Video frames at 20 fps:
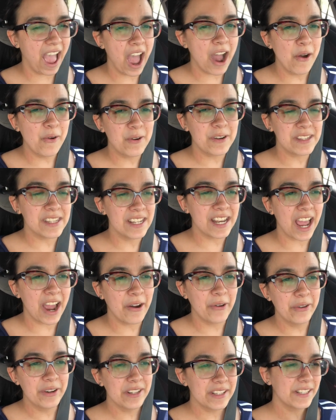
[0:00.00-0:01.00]
hours and
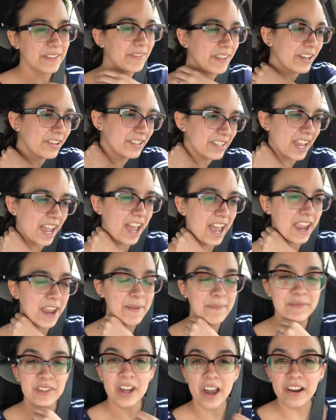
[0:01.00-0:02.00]
hours of their
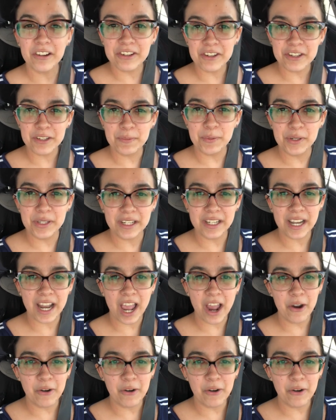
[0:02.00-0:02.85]
time doctors put in